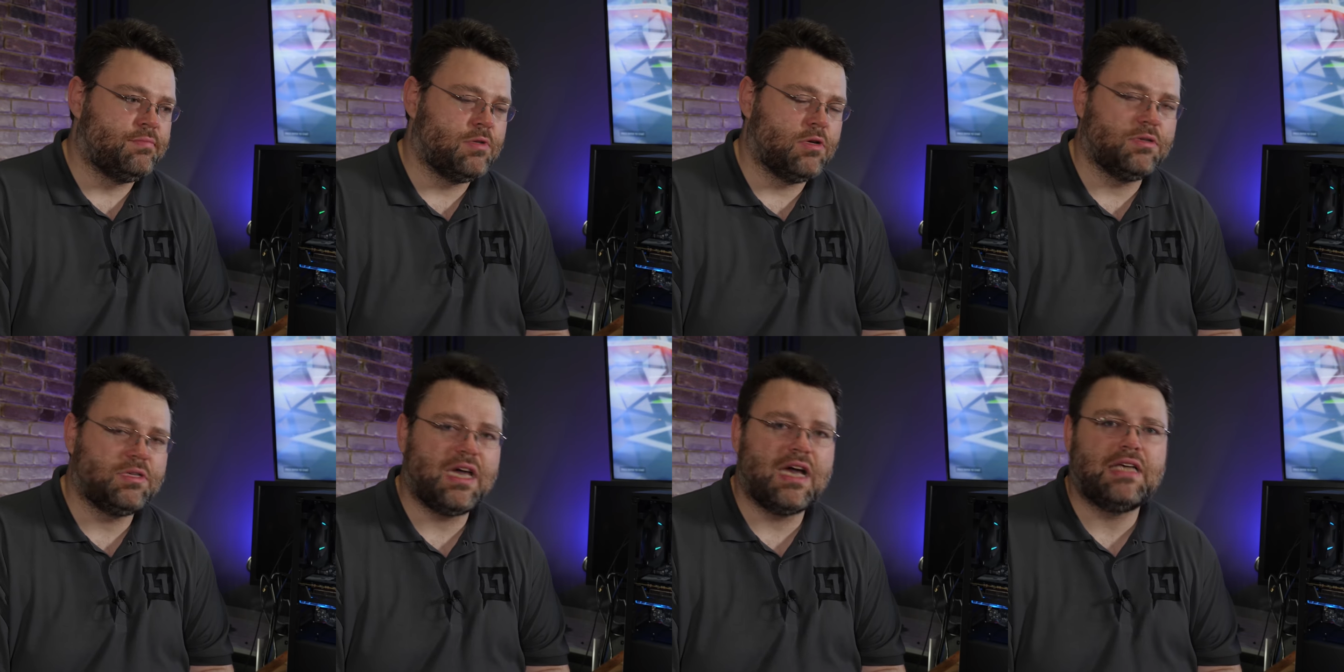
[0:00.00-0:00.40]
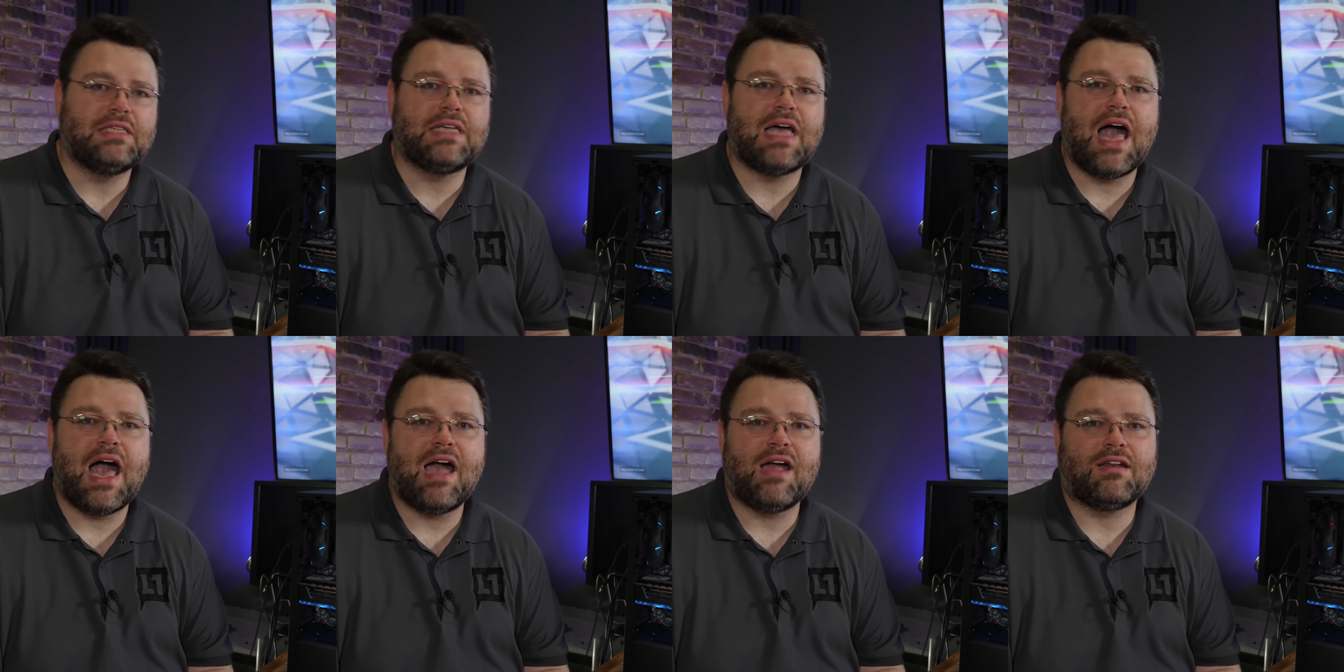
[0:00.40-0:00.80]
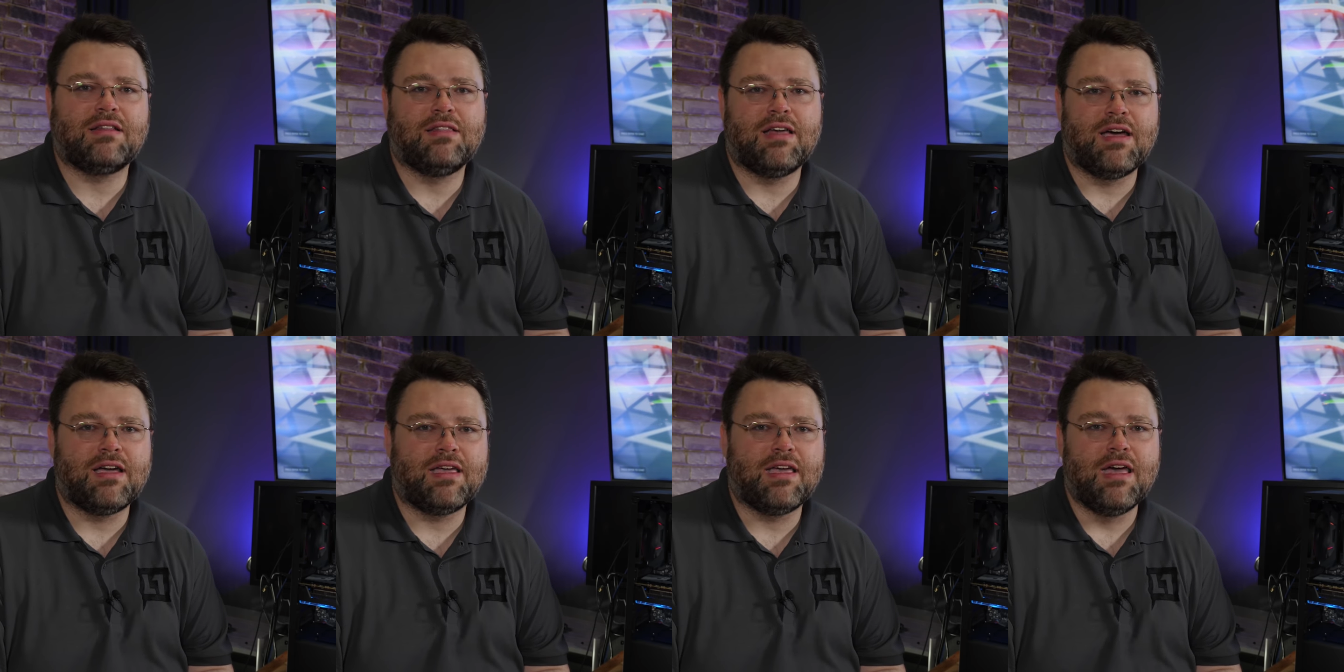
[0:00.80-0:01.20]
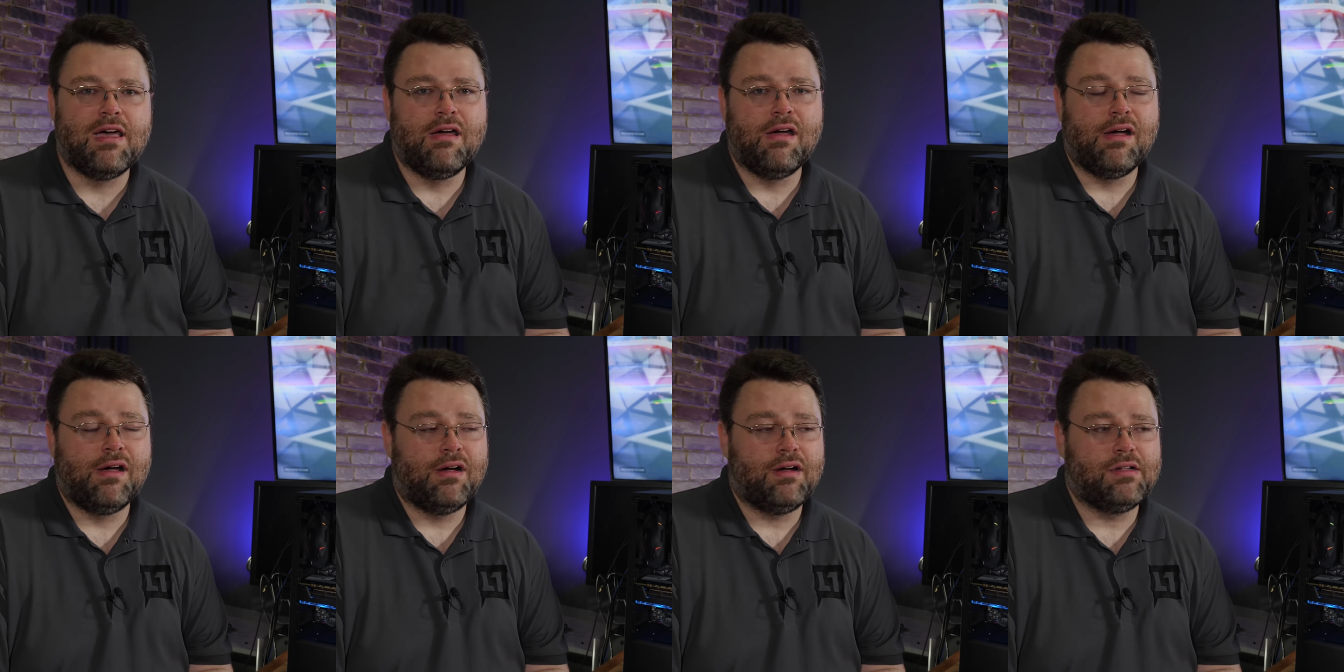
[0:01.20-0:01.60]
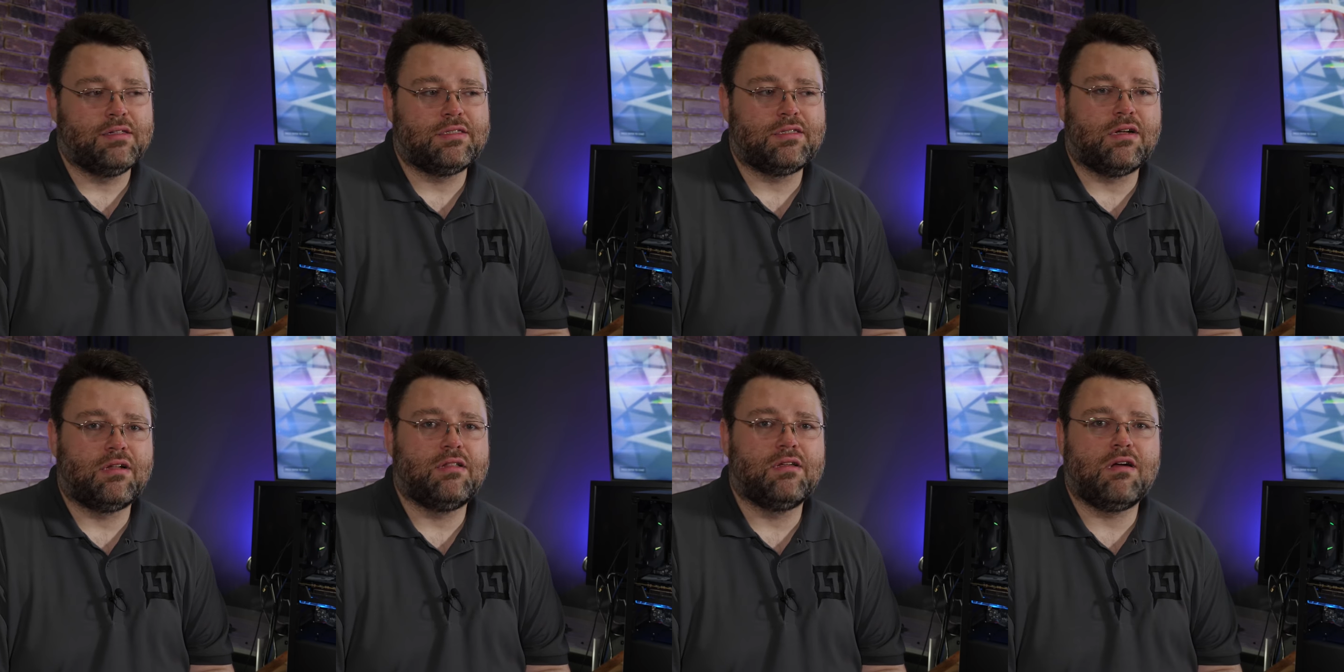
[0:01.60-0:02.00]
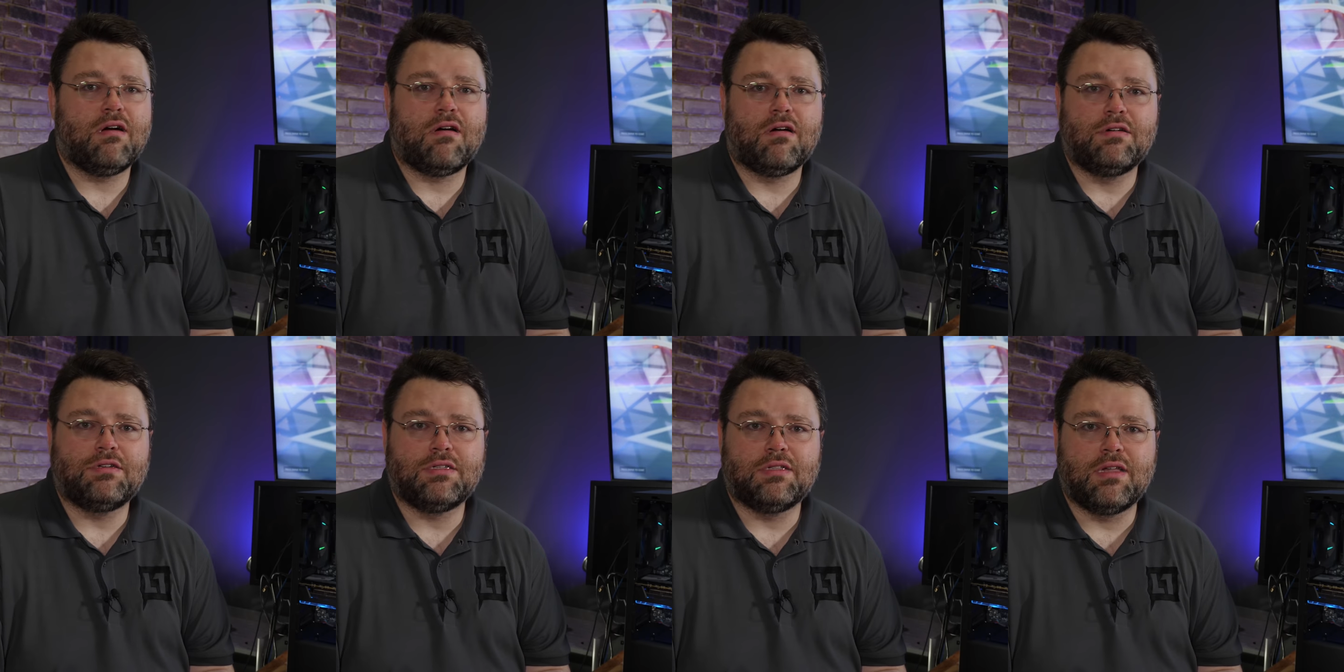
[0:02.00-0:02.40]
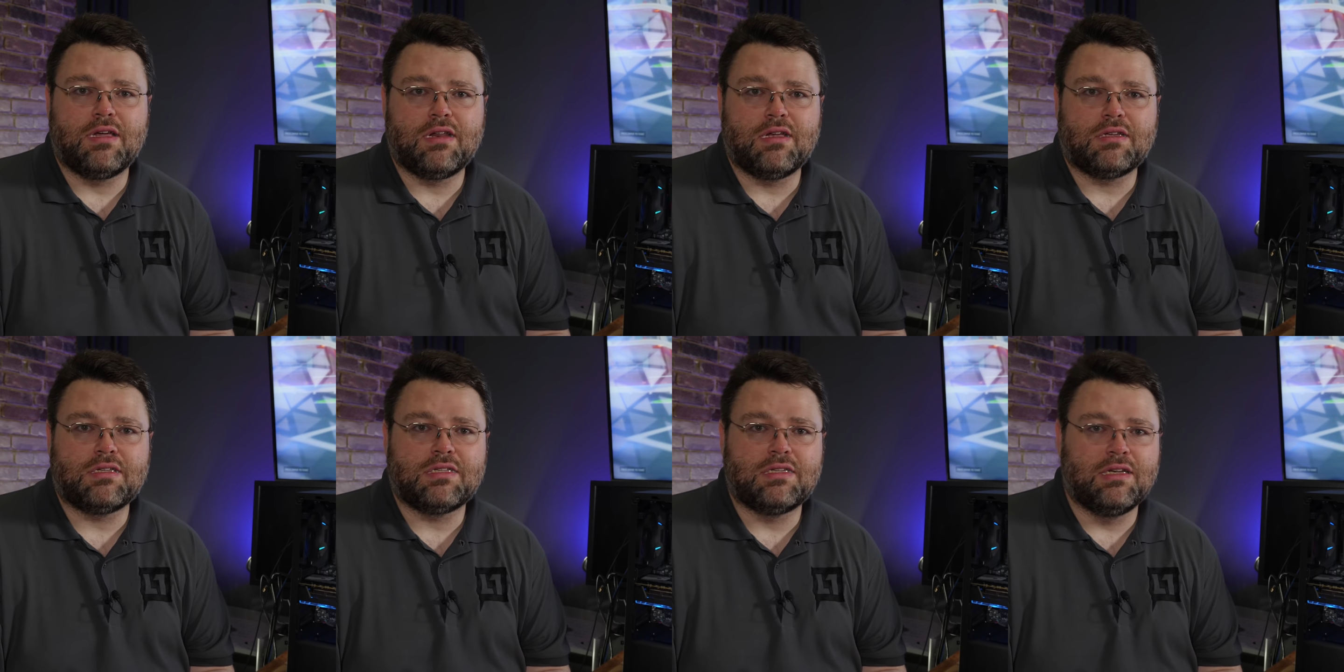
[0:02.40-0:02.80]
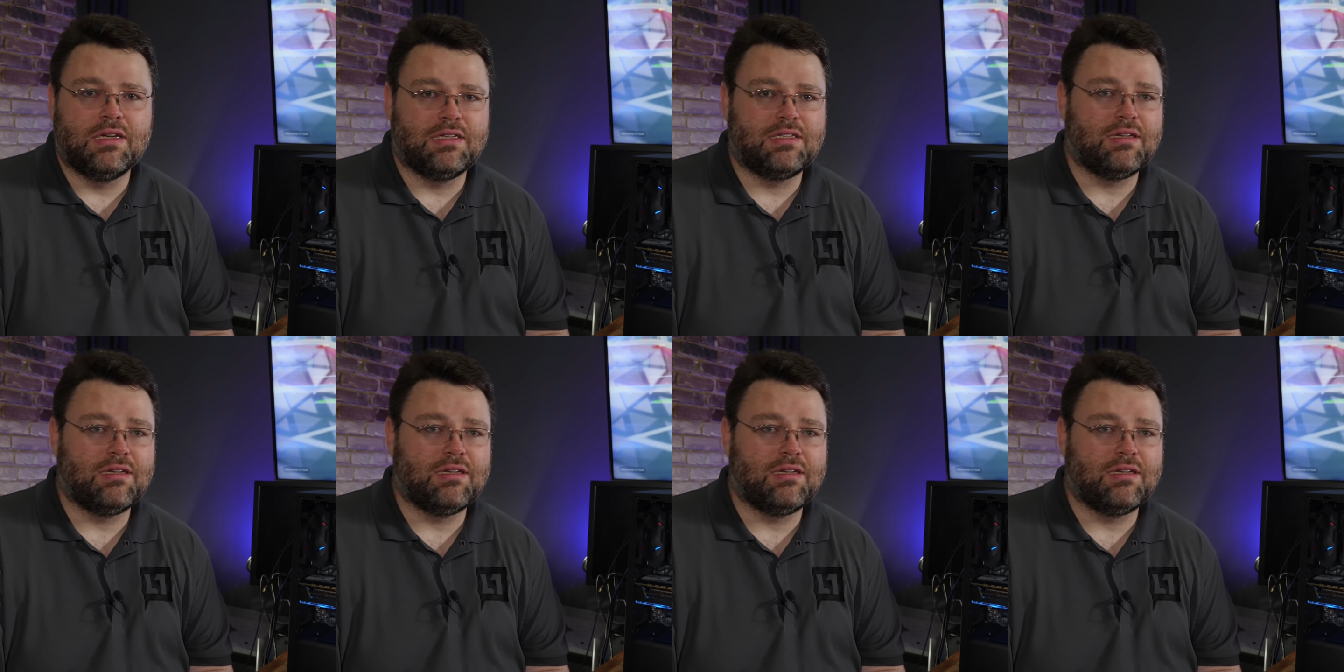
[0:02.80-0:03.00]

Those guys act like installing Arch Linux